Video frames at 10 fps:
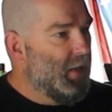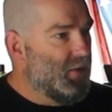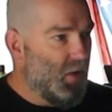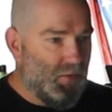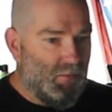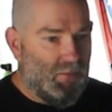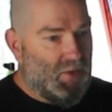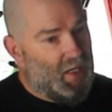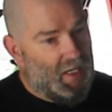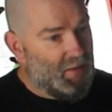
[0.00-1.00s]
So
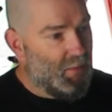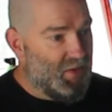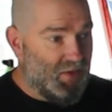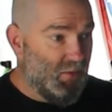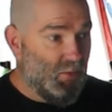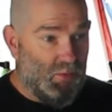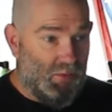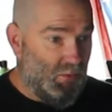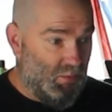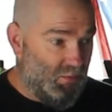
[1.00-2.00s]
today's mission
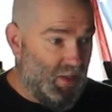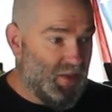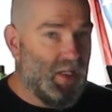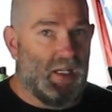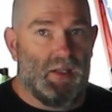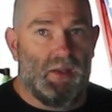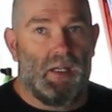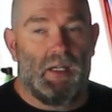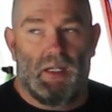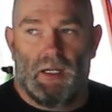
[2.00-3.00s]
is to get
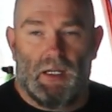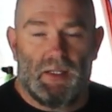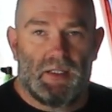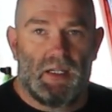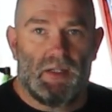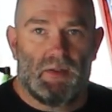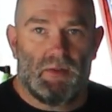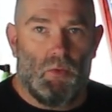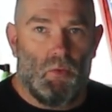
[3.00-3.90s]
the sensors